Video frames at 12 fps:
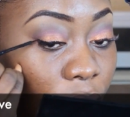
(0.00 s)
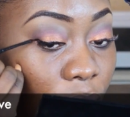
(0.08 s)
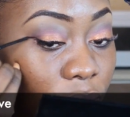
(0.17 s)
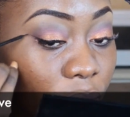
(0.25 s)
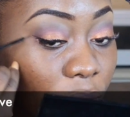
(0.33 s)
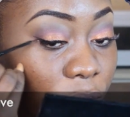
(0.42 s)

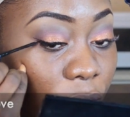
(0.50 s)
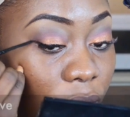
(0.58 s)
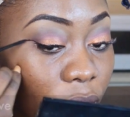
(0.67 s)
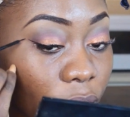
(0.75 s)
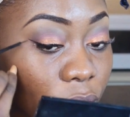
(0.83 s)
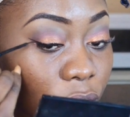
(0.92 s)
That's how I
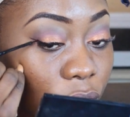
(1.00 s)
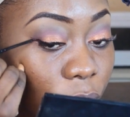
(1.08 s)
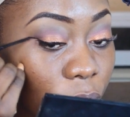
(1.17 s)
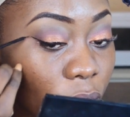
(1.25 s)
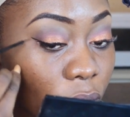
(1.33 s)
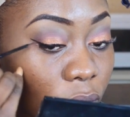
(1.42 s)
found out who she
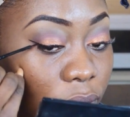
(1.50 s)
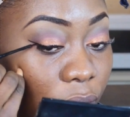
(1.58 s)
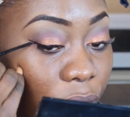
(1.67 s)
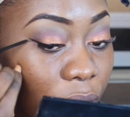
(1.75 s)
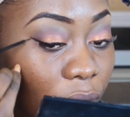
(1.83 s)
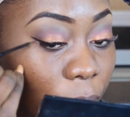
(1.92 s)
was. I
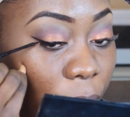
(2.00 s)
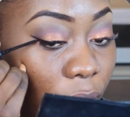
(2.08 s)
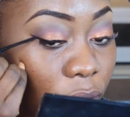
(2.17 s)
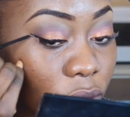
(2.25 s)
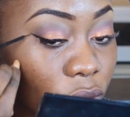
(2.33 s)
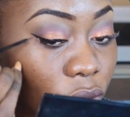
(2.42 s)
read
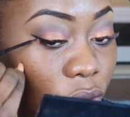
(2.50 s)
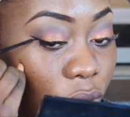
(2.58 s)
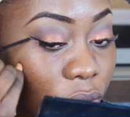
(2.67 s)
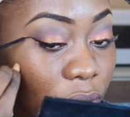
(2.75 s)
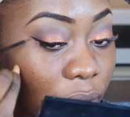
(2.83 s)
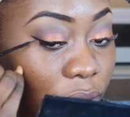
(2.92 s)
about her
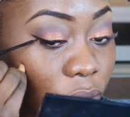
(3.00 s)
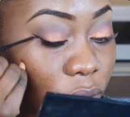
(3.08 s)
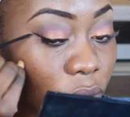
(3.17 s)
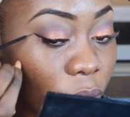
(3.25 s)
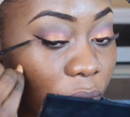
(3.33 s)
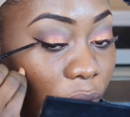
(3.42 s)
story. That's
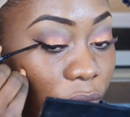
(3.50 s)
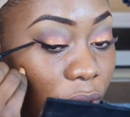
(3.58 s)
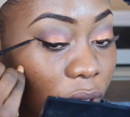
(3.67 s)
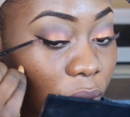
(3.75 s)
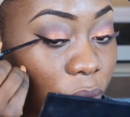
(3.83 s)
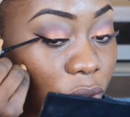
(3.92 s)
also when I
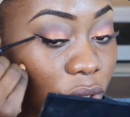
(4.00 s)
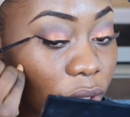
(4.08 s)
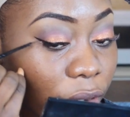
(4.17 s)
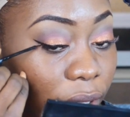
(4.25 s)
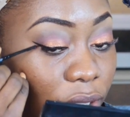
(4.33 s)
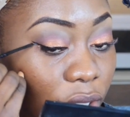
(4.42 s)
found out who
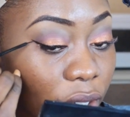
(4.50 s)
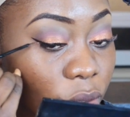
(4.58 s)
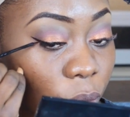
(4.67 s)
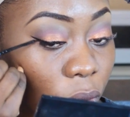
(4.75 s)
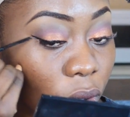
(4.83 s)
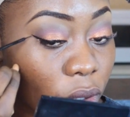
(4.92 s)
Sarah
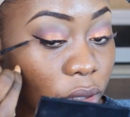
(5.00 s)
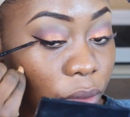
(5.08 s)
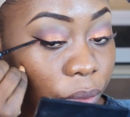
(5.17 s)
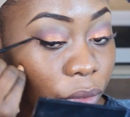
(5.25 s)
Jakes was.